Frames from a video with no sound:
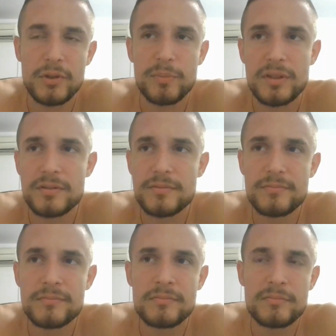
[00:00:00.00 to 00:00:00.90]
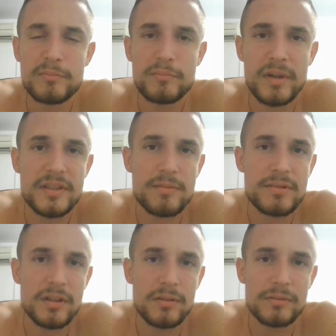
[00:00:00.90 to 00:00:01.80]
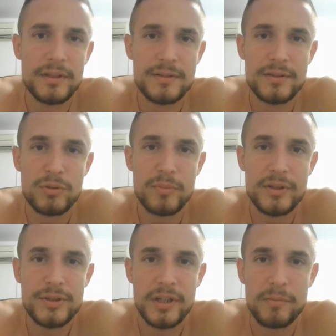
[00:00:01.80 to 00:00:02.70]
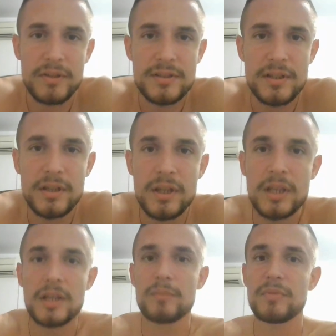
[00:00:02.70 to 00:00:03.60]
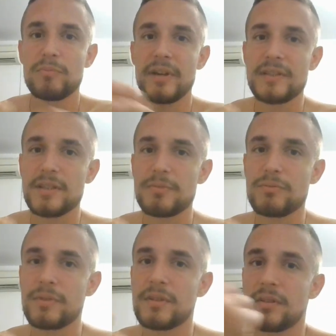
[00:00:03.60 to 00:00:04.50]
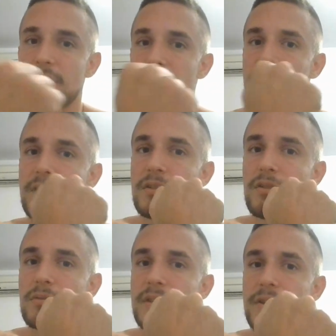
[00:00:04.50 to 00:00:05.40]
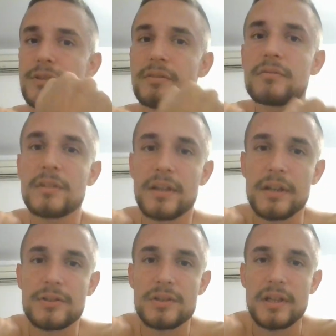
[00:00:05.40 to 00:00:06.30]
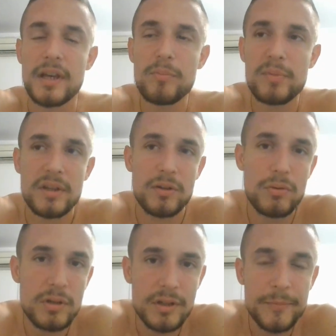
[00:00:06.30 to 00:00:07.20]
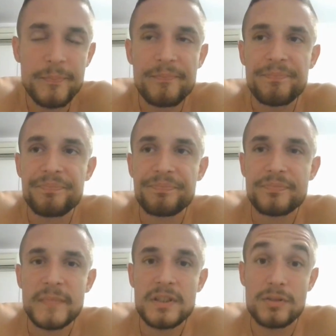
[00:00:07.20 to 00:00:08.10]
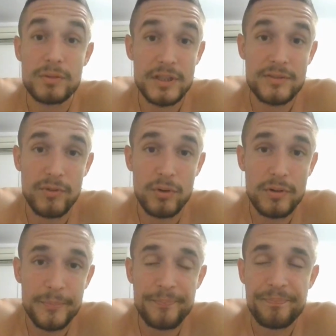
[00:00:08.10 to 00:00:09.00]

because biceps alone doesn't do much in arm wrestling, but biceps with internal rotation can actually help in a hook. So that's four.